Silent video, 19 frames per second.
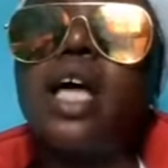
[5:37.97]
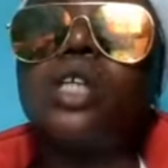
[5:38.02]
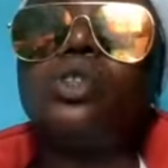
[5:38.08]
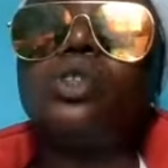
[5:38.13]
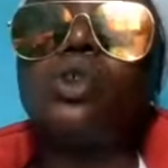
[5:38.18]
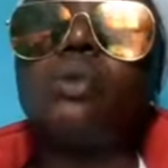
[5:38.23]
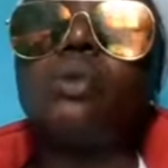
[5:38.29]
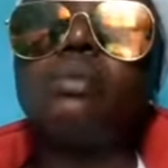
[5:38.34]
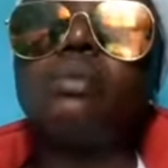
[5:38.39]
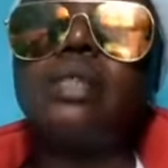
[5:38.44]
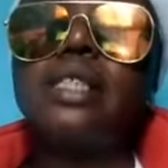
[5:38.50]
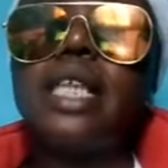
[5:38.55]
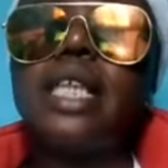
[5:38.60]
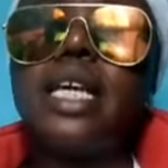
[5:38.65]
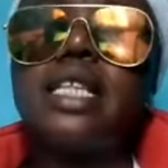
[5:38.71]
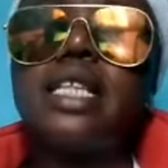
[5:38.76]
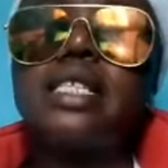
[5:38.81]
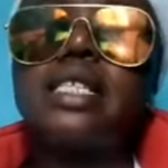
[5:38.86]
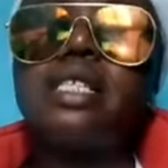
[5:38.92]
Some
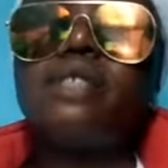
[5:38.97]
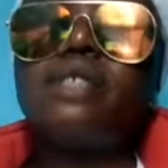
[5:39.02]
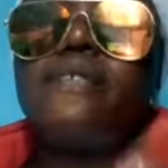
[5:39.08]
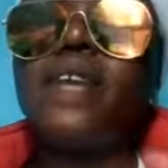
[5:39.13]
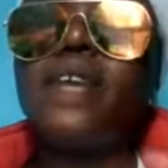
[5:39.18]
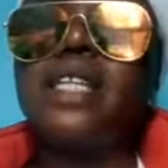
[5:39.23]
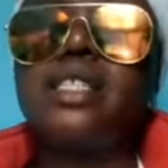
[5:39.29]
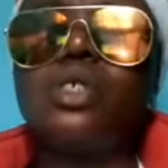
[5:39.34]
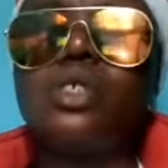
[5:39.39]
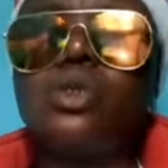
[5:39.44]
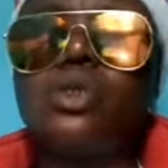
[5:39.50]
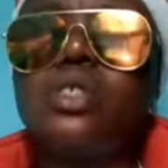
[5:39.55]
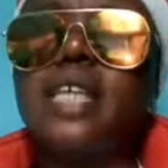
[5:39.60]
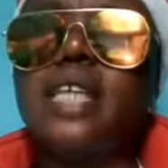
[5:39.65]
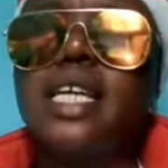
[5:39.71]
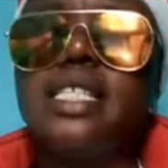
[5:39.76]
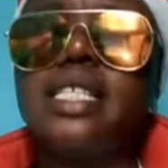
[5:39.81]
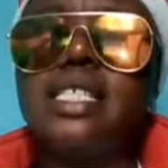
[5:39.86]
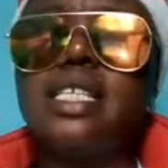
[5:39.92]
states, in fact, the
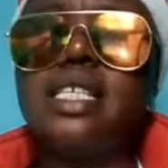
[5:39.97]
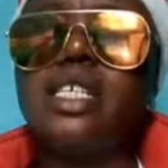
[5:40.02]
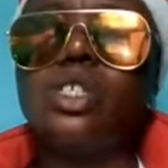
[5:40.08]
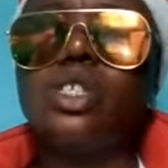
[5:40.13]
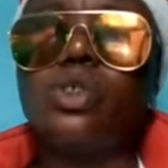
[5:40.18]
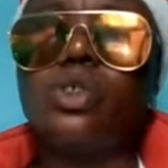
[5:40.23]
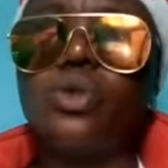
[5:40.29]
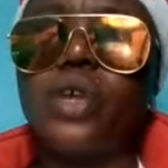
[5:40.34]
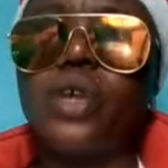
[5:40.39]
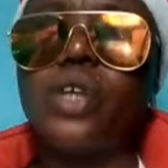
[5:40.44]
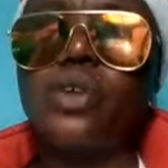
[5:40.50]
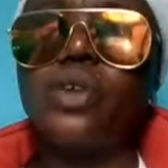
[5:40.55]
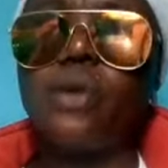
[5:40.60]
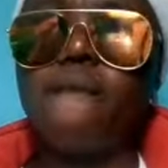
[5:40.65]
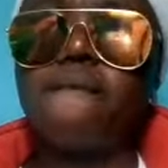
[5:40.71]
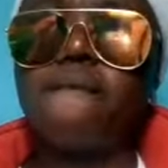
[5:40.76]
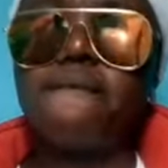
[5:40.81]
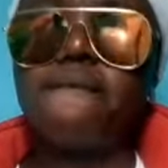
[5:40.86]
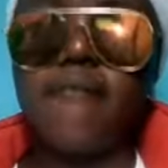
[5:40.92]
society is already
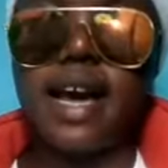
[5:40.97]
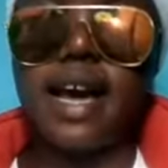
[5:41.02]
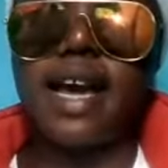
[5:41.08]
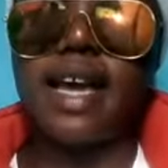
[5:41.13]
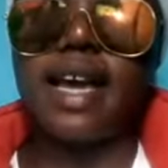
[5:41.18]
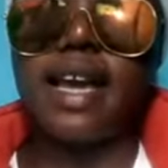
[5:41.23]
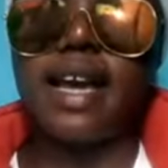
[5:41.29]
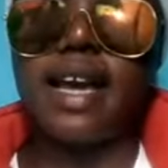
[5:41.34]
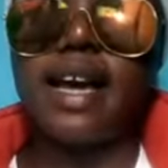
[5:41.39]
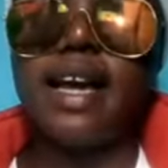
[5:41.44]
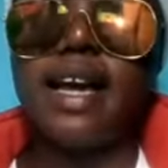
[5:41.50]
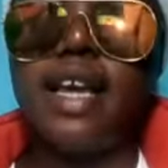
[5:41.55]
on fire.